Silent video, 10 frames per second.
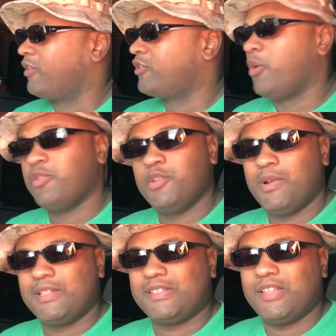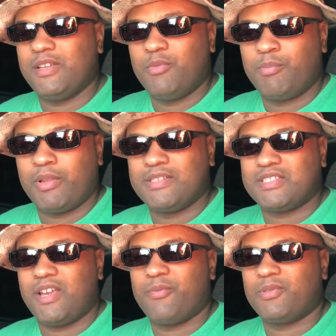Go USC. We play
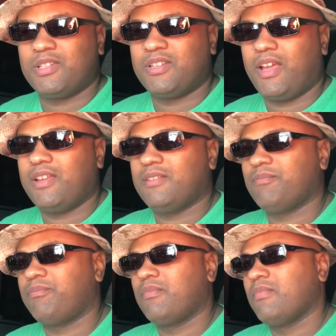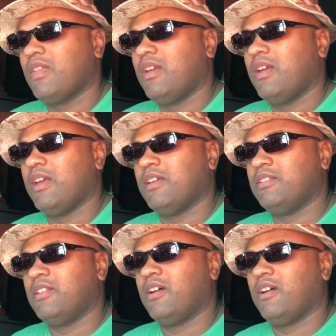Stanford tonight.
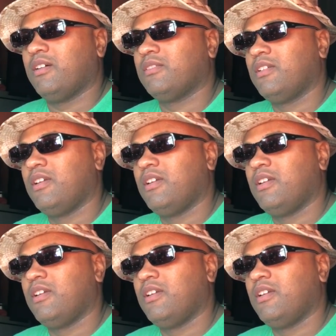And